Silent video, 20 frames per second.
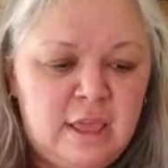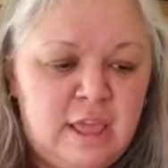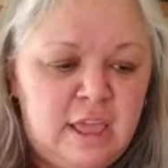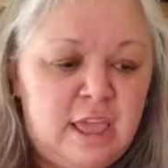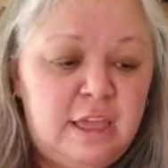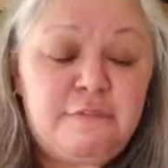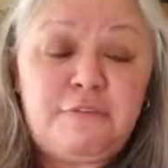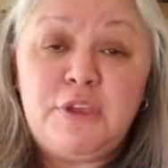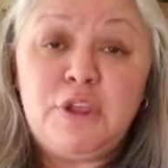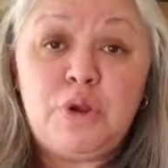
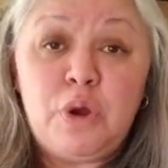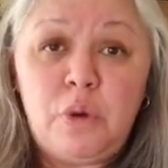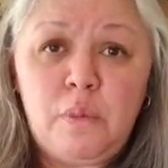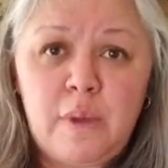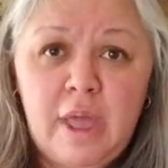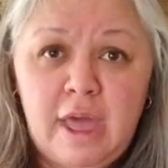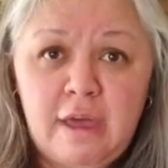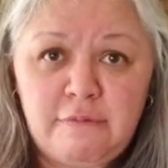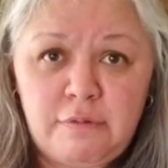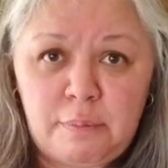If you don't
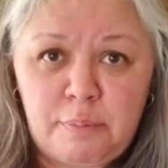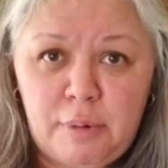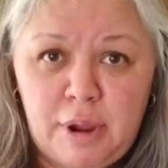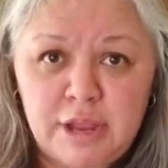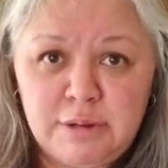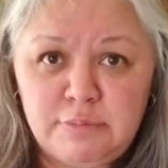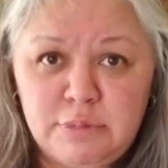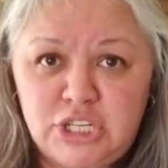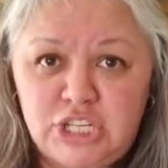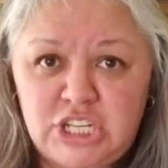have a
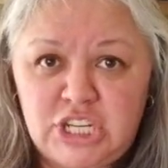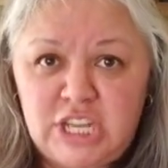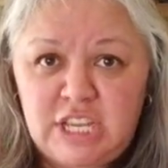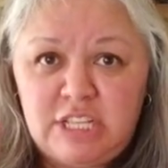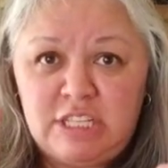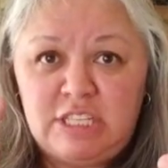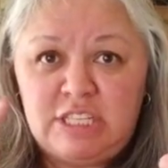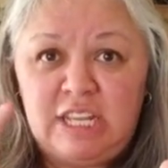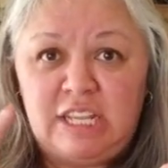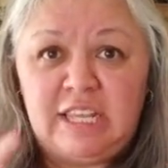bread
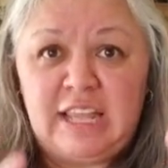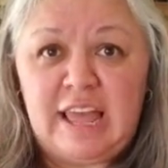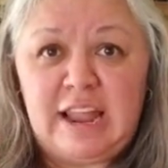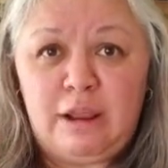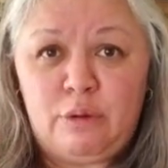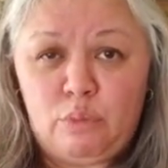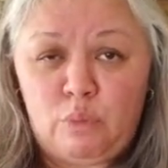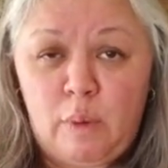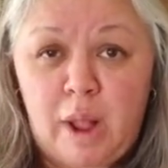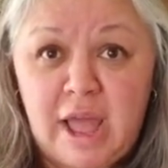machine to let
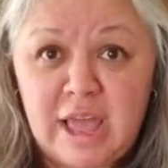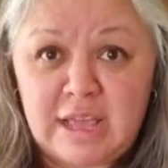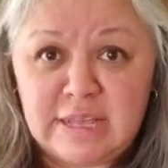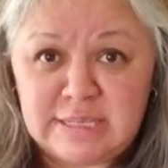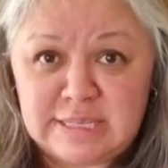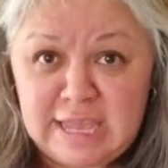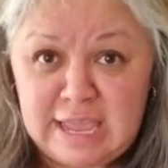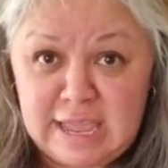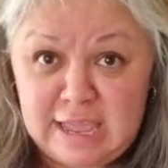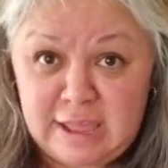it
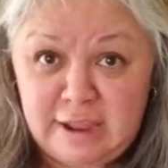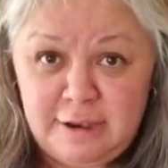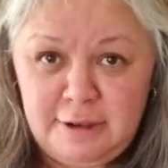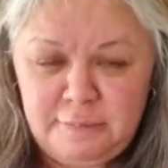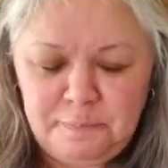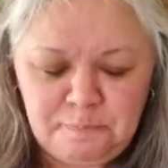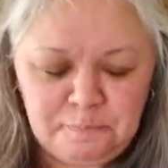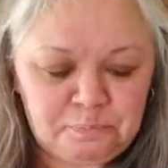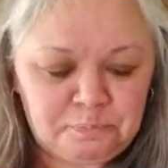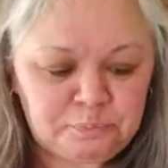rise in,
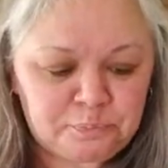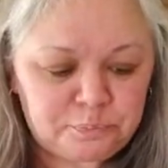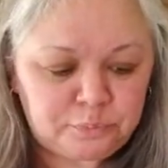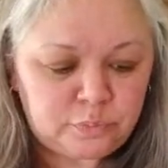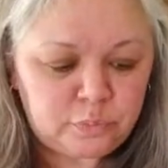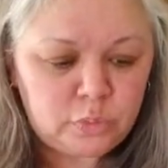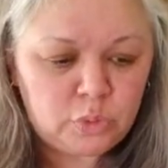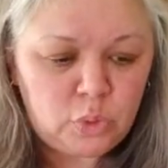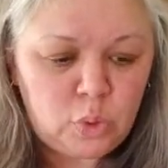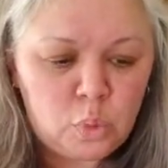
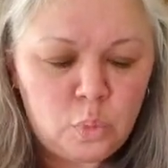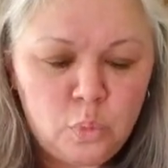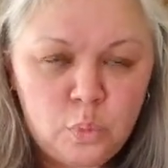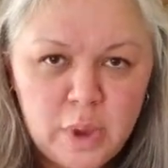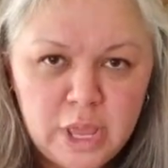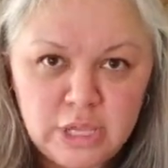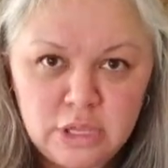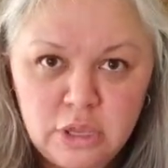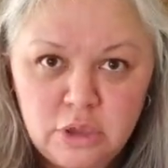when